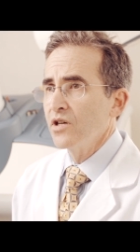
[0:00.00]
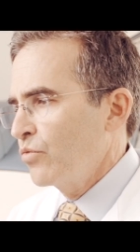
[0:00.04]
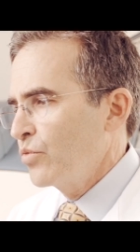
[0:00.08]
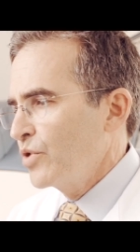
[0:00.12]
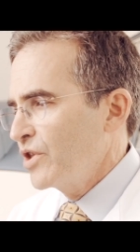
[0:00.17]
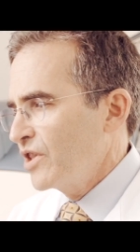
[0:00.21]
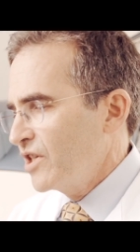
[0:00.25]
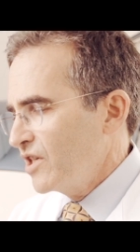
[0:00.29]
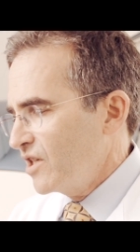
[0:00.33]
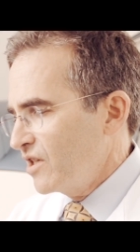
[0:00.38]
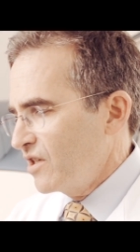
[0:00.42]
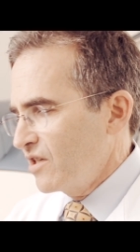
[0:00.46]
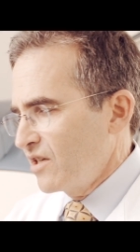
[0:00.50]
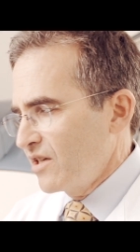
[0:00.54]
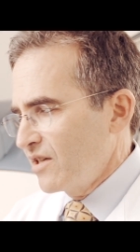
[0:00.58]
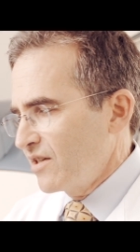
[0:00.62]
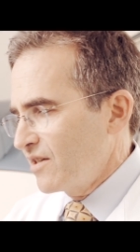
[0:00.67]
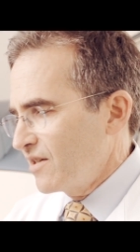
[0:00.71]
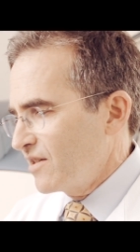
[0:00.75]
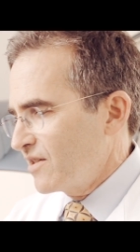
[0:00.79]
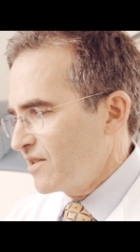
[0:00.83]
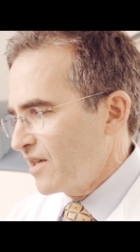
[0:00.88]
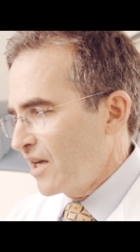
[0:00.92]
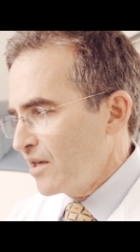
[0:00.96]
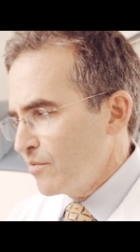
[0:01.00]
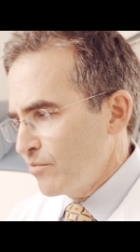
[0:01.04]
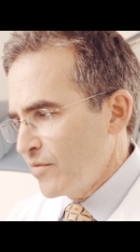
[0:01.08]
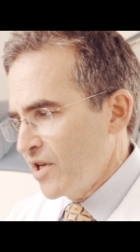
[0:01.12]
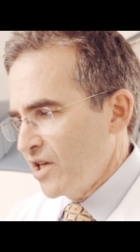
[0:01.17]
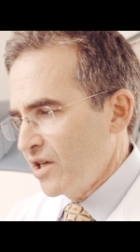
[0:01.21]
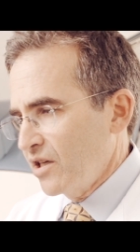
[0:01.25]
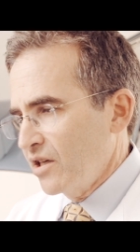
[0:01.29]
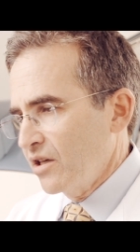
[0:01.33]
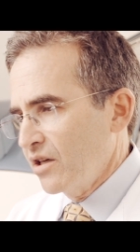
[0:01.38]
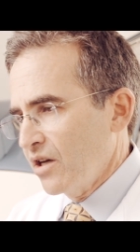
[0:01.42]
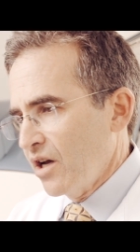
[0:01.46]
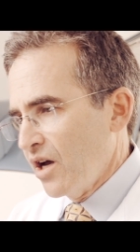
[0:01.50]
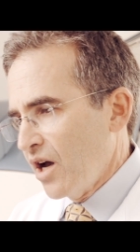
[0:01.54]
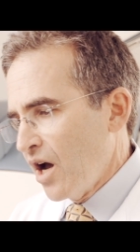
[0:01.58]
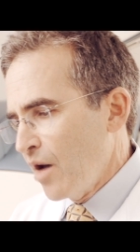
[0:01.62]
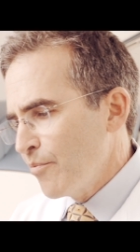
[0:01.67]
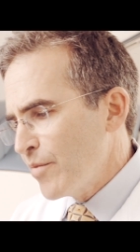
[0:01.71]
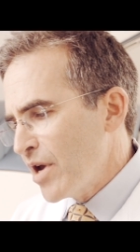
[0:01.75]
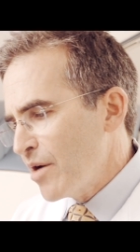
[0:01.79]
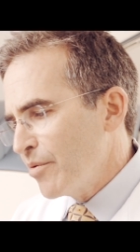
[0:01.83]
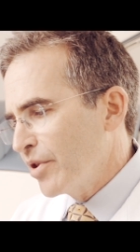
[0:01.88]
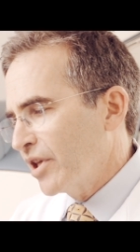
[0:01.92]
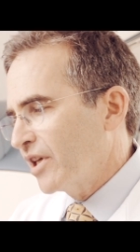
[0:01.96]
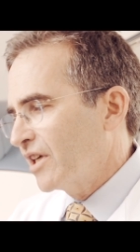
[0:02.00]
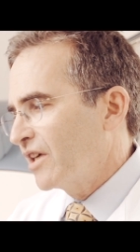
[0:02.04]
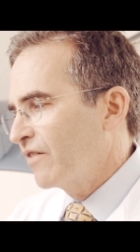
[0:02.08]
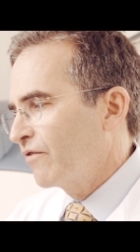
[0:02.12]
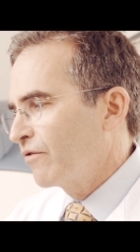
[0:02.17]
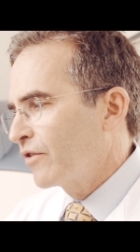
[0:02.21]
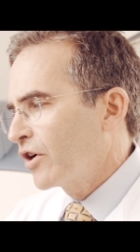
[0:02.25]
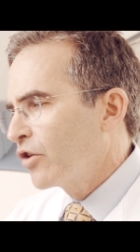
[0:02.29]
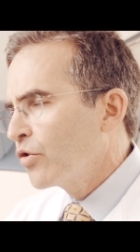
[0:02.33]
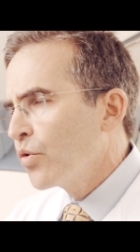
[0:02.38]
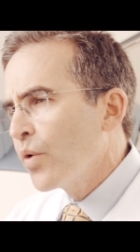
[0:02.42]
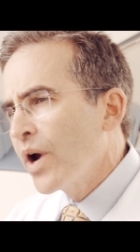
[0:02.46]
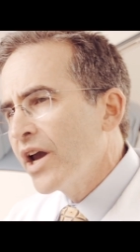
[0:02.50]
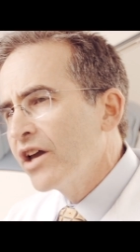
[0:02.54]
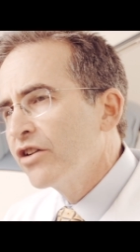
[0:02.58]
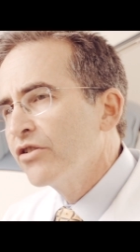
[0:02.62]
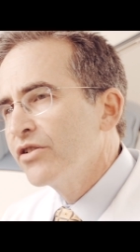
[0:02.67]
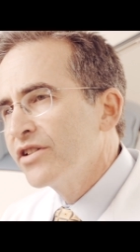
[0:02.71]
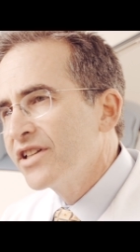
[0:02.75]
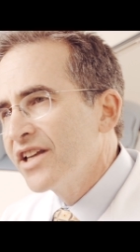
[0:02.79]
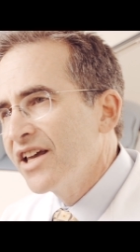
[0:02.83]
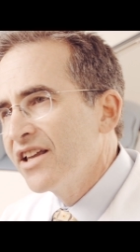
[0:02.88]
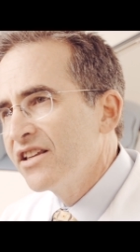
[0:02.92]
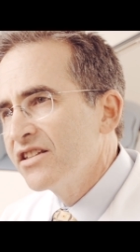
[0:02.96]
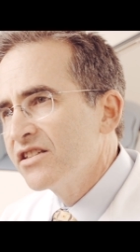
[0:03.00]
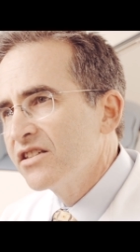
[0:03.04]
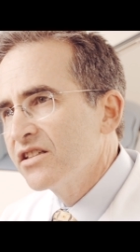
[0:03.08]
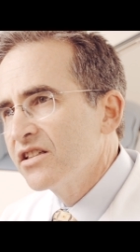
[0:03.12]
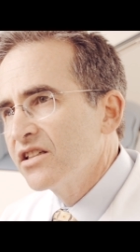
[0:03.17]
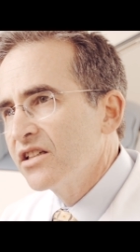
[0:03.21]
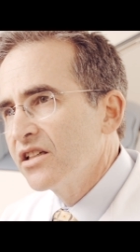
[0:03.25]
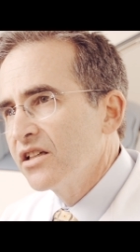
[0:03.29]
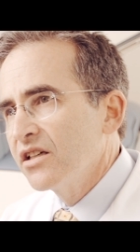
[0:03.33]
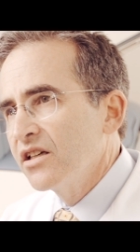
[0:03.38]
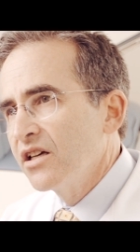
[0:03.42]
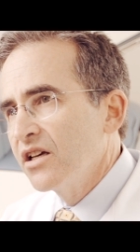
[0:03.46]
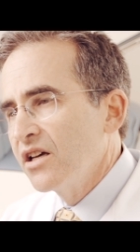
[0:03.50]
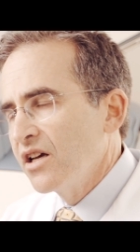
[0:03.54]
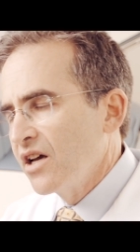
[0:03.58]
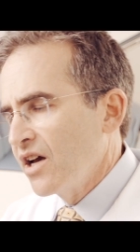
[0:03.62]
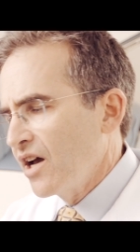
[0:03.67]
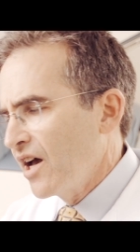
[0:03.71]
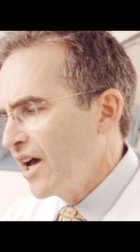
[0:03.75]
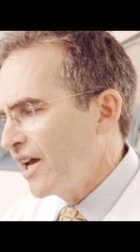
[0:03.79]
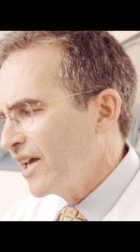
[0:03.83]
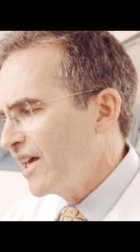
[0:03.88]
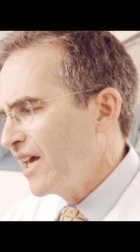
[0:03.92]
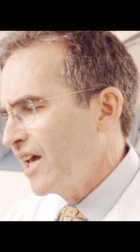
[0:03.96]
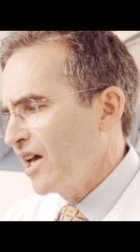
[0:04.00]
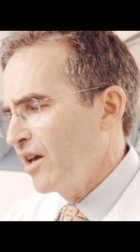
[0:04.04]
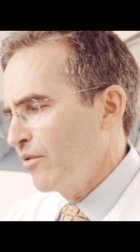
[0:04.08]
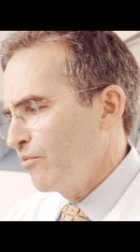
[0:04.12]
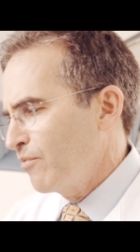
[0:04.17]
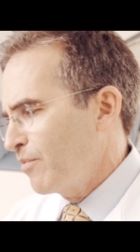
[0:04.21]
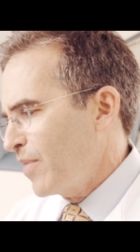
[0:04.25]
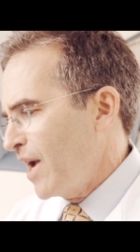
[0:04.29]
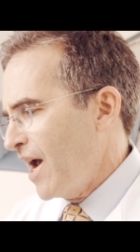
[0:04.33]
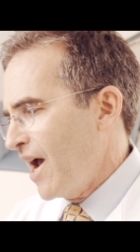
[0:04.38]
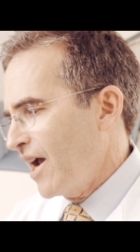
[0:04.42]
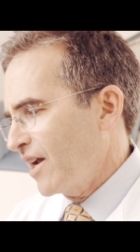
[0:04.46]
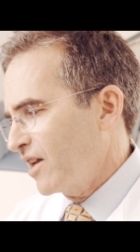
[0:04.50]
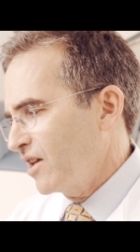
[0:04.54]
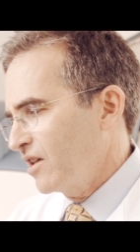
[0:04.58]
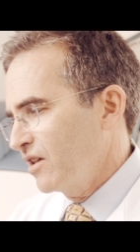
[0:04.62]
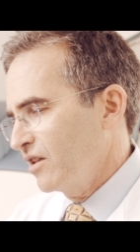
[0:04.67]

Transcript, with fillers: With the site making, I'm able to give greater density. I can't pack